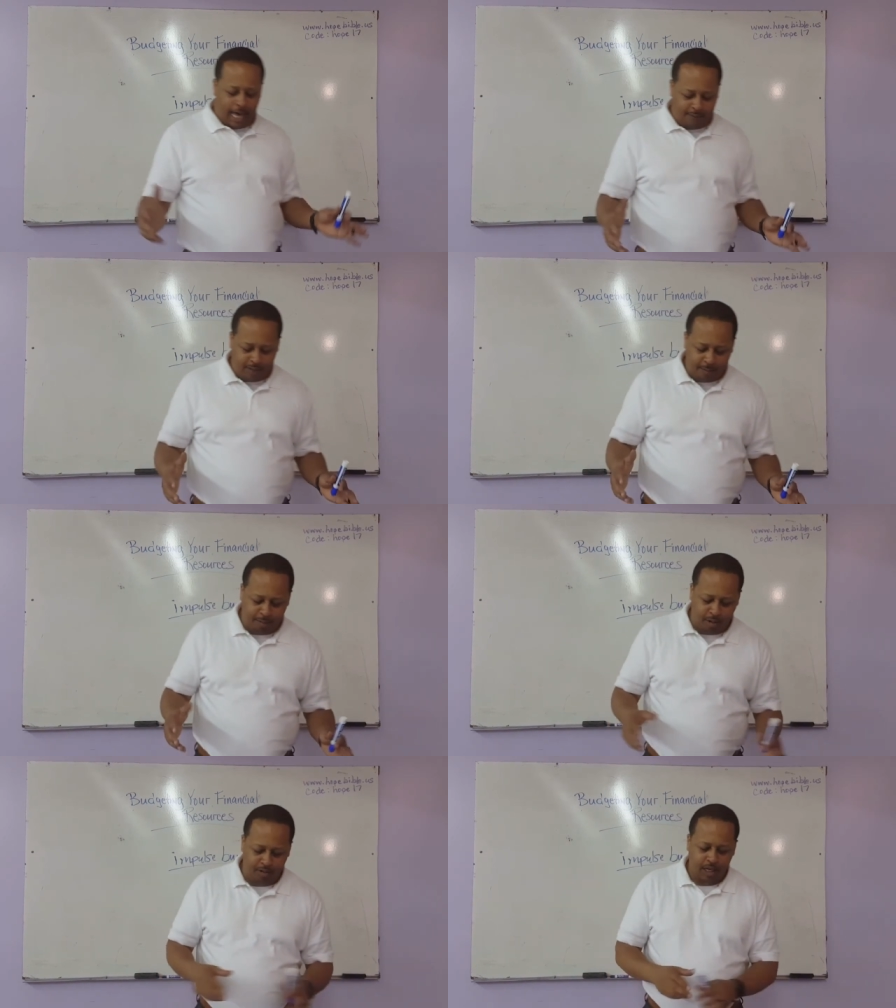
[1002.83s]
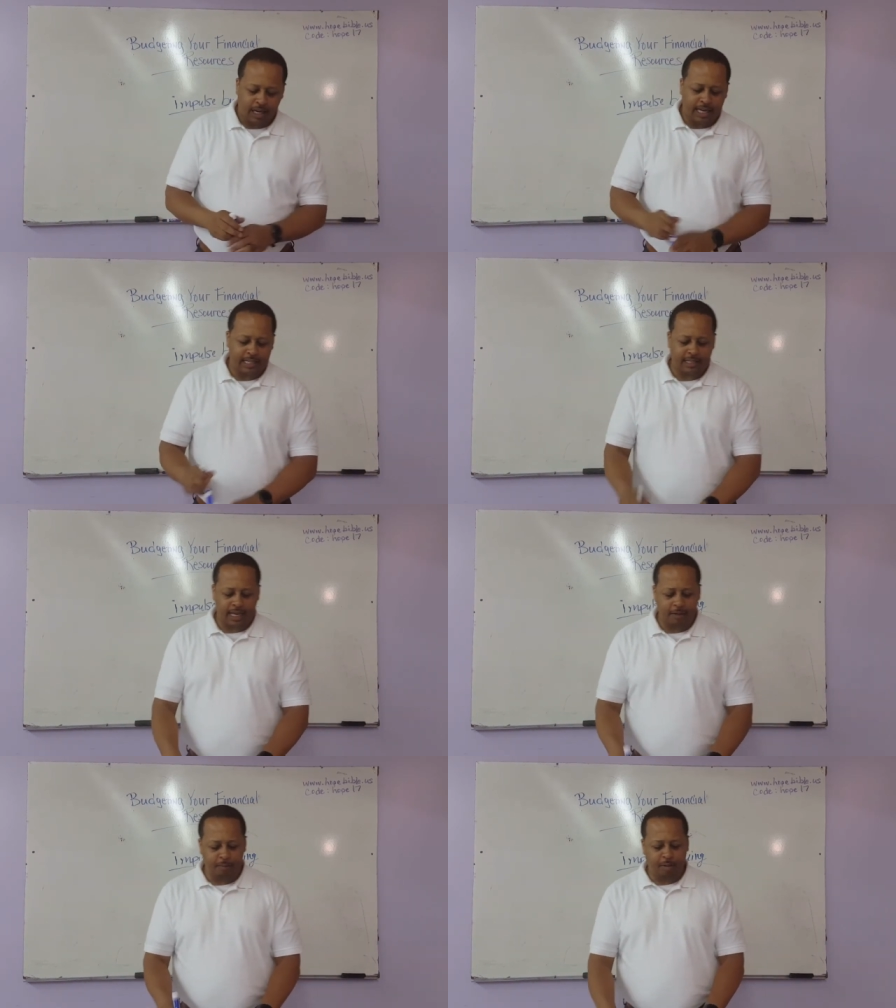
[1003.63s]
out of impulse. It is
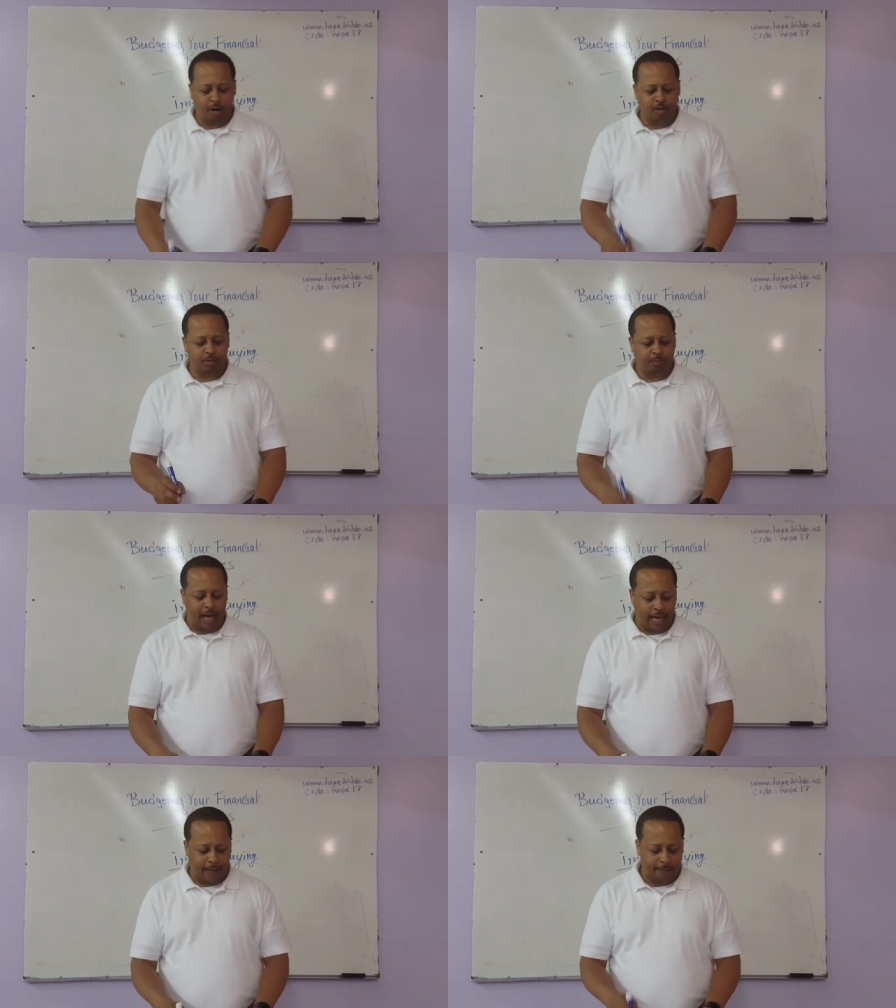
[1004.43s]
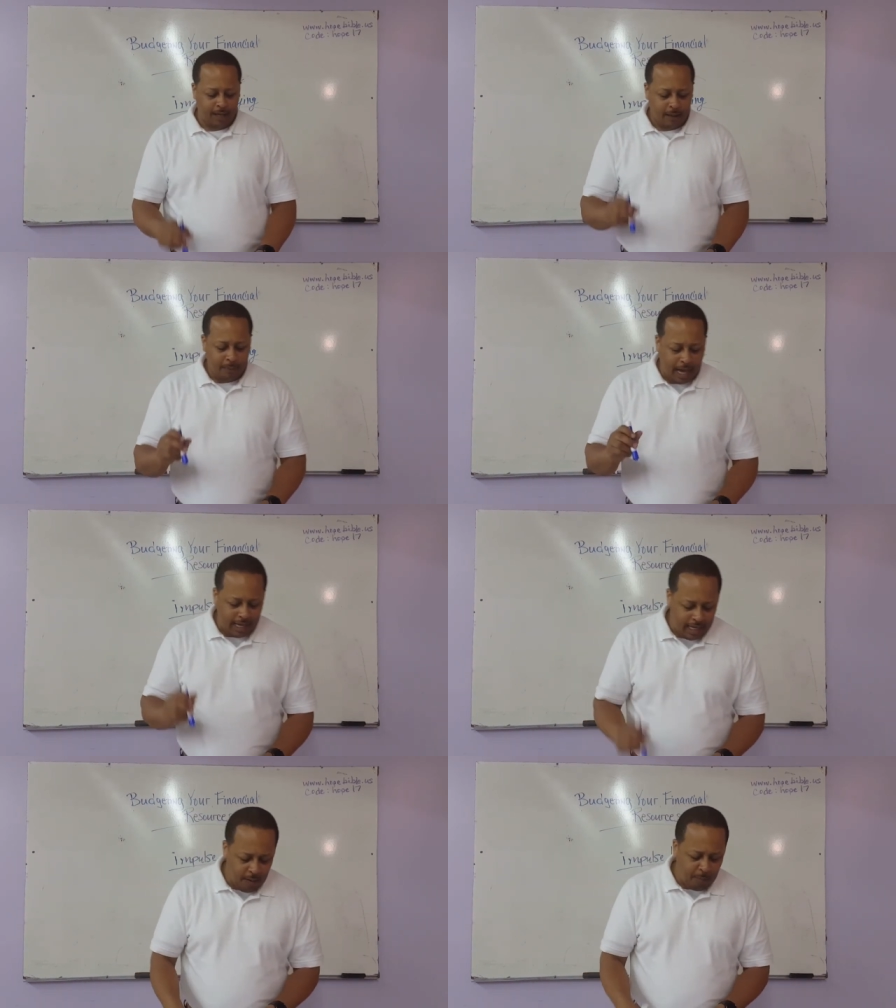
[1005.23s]
impulse buying.
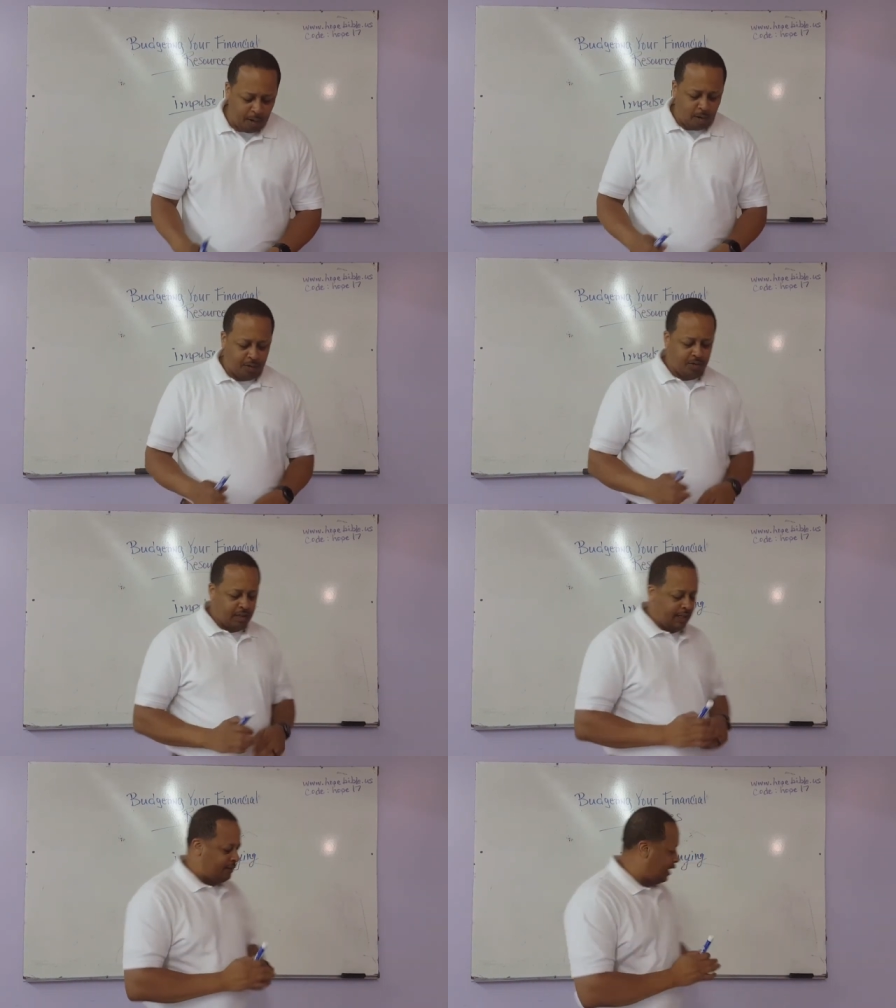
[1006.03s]
Now, impulse is